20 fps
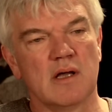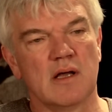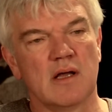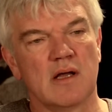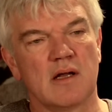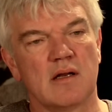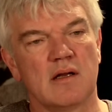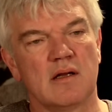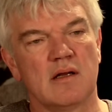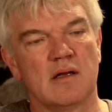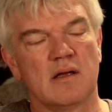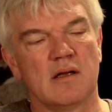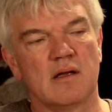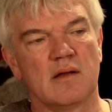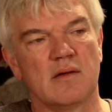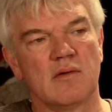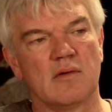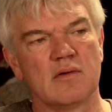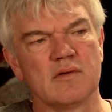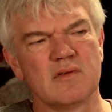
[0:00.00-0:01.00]
and
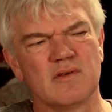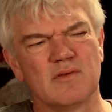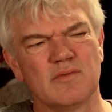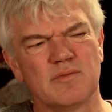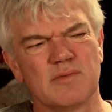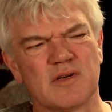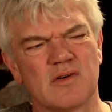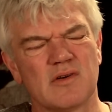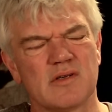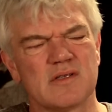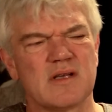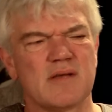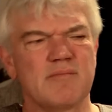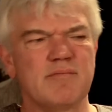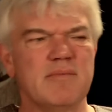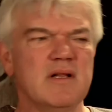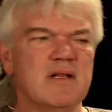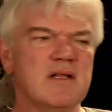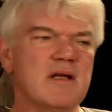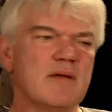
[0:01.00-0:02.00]
also because I
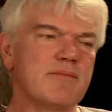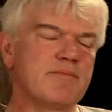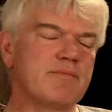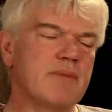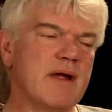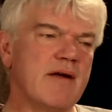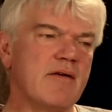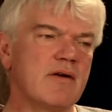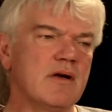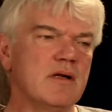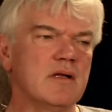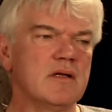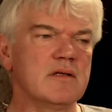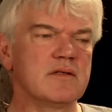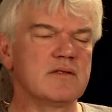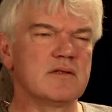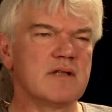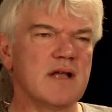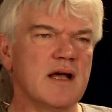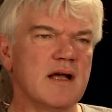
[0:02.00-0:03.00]
built up parallel
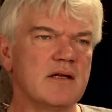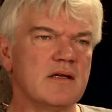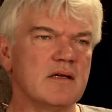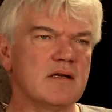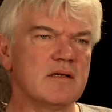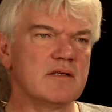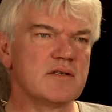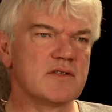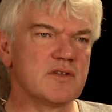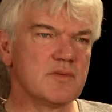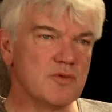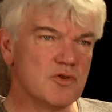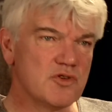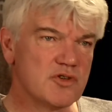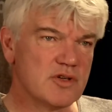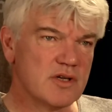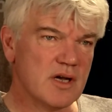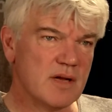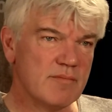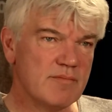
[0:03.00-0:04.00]
to that a
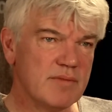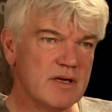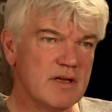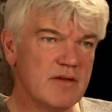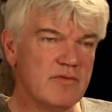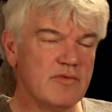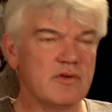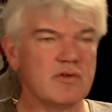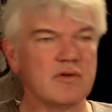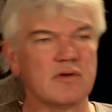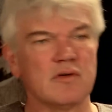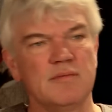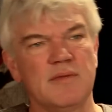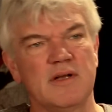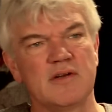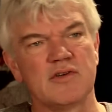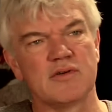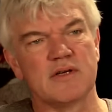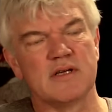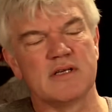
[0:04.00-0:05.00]
distribution company for
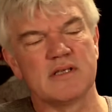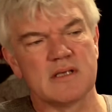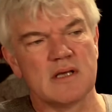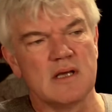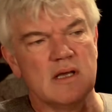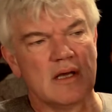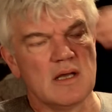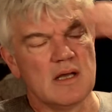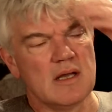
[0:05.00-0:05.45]
documentaries.